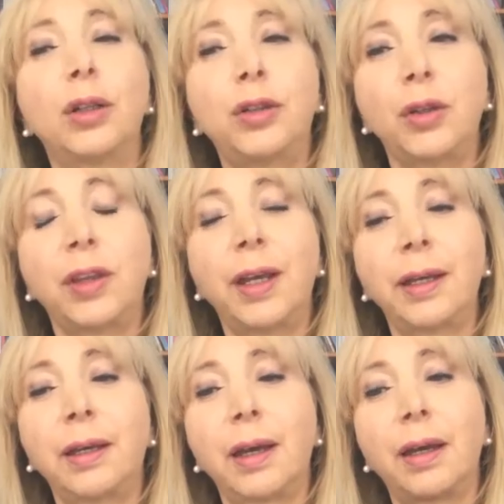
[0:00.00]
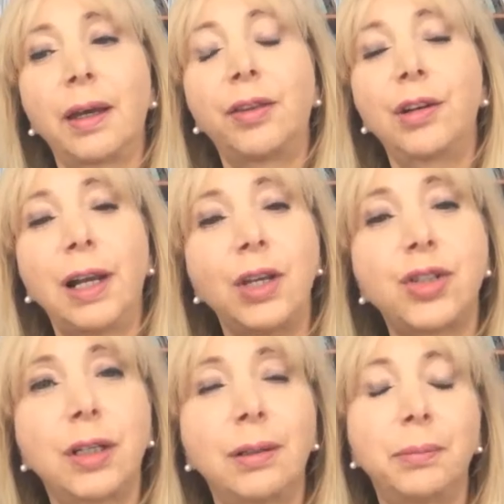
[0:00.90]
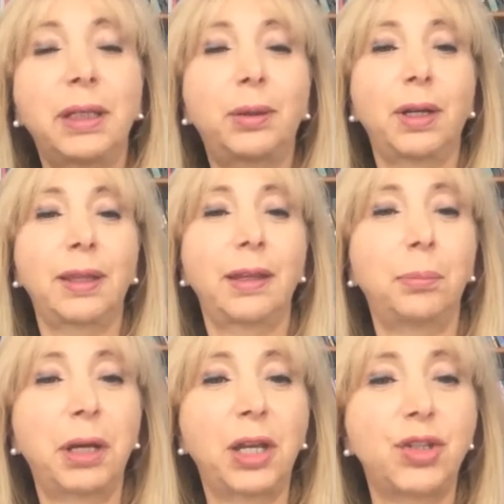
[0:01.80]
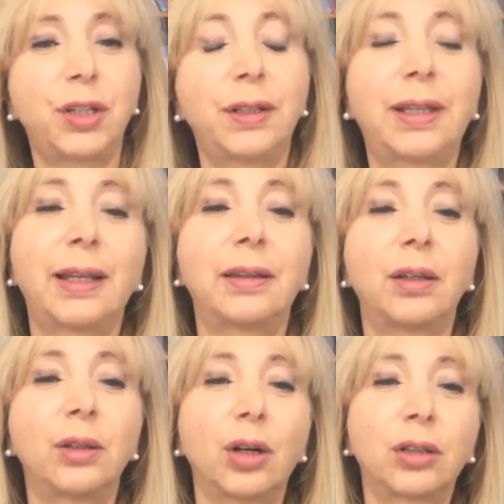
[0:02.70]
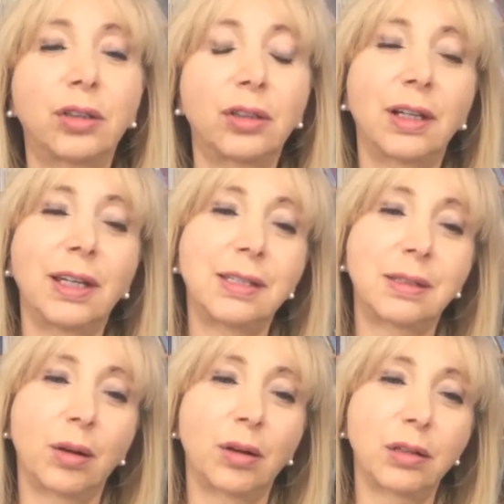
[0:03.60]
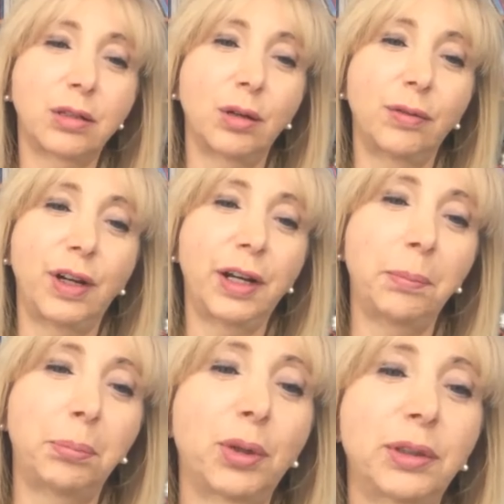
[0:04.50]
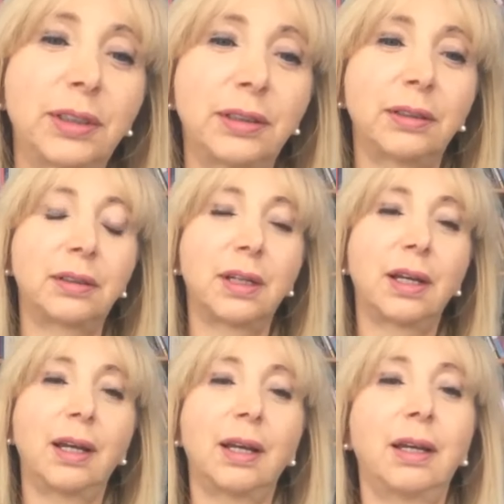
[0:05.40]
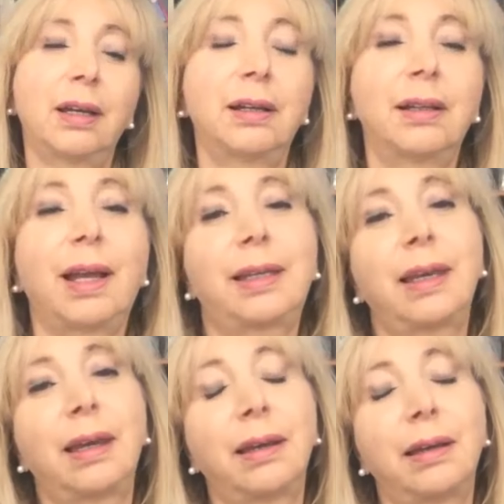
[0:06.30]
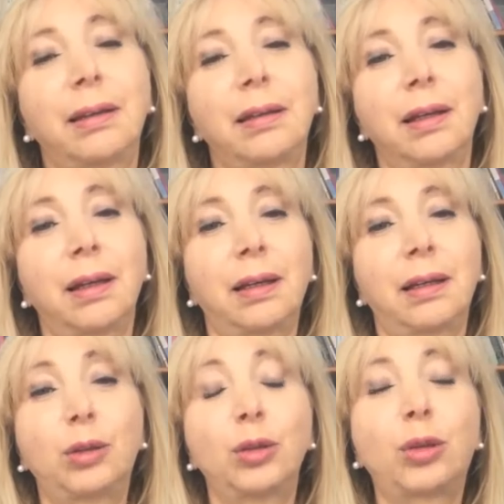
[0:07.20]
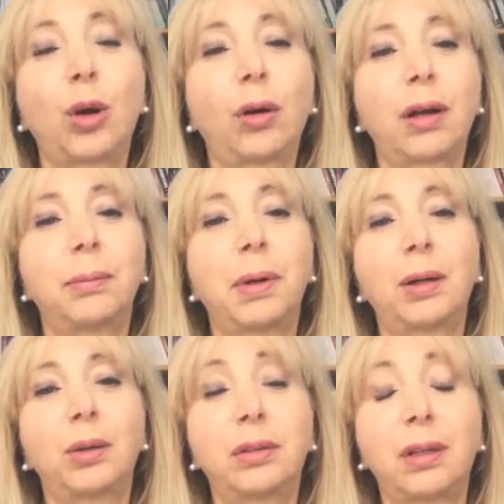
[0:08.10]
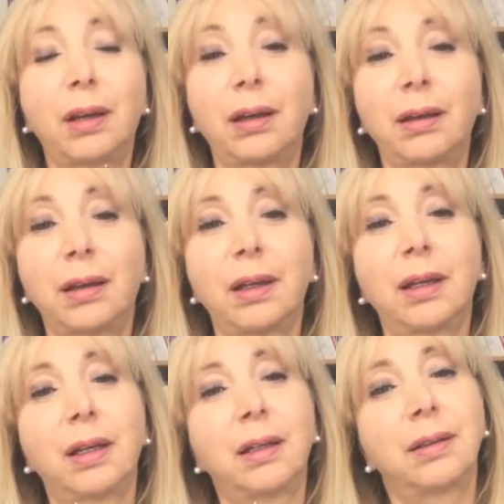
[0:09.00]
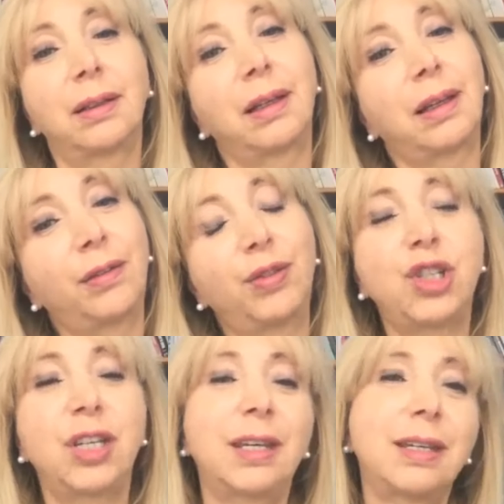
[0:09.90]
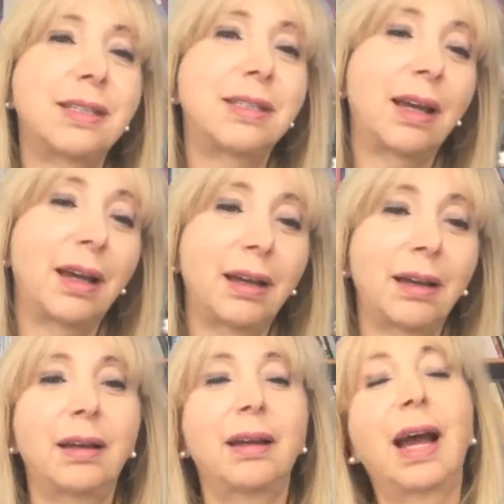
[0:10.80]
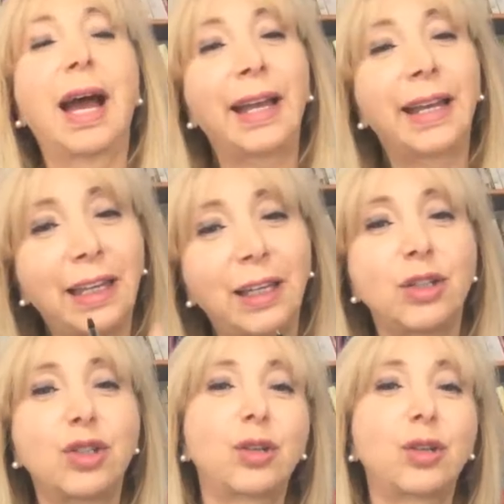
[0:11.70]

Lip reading: you think the relation between the patient and the doctor is also very important? Like to talk about if she's anxious,